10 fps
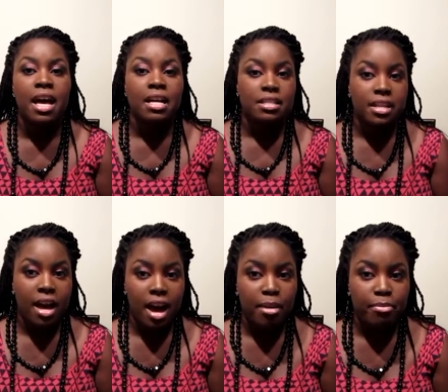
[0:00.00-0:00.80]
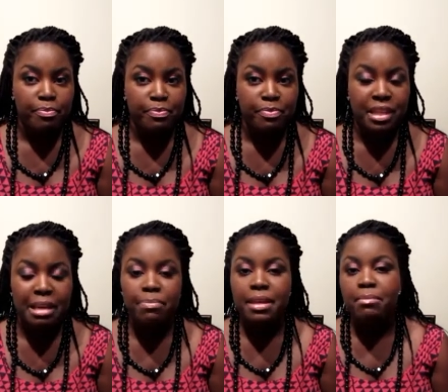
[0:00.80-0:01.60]
to
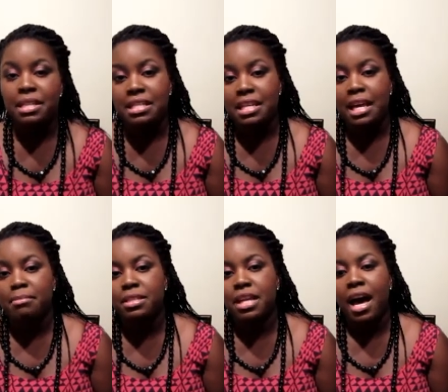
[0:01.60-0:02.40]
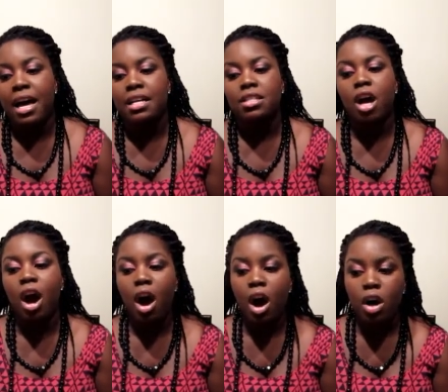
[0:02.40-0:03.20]
keep them the same size.
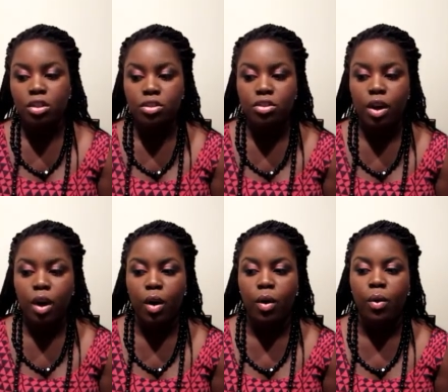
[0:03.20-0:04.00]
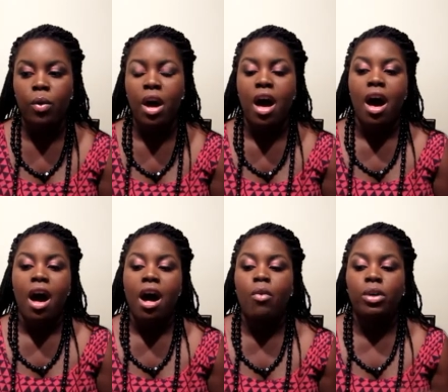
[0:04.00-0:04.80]
Also,
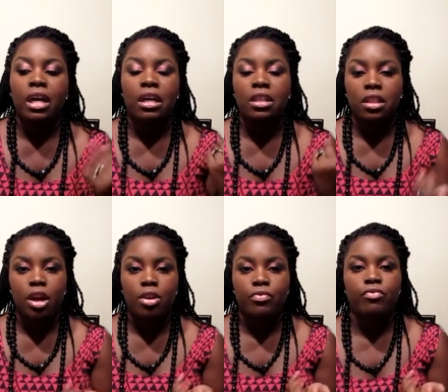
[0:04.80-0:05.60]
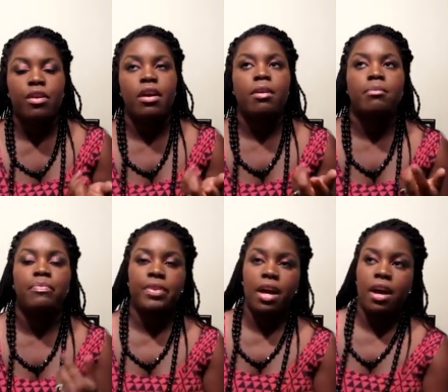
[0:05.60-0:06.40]
what I learned
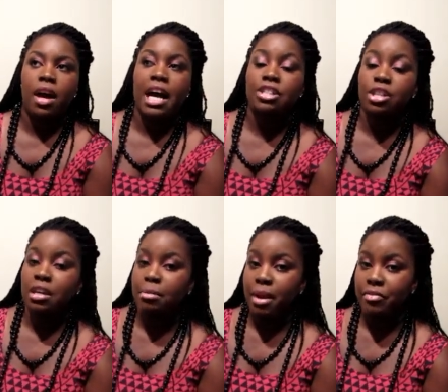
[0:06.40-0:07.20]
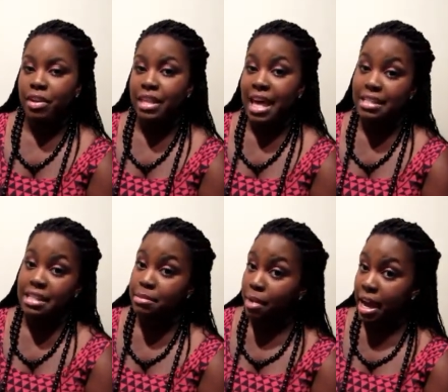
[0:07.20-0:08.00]
from Shana, my friend that
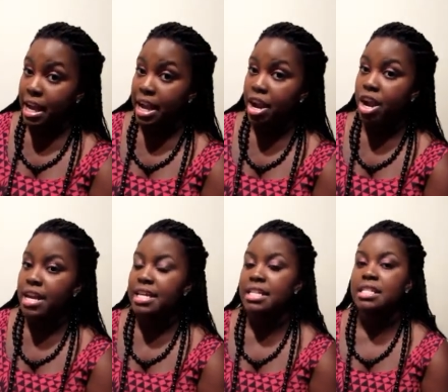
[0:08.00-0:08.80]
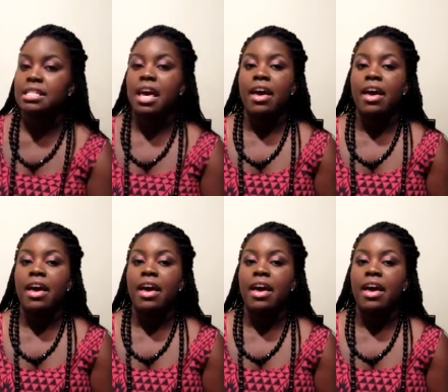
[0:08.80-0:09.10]
did my hair, is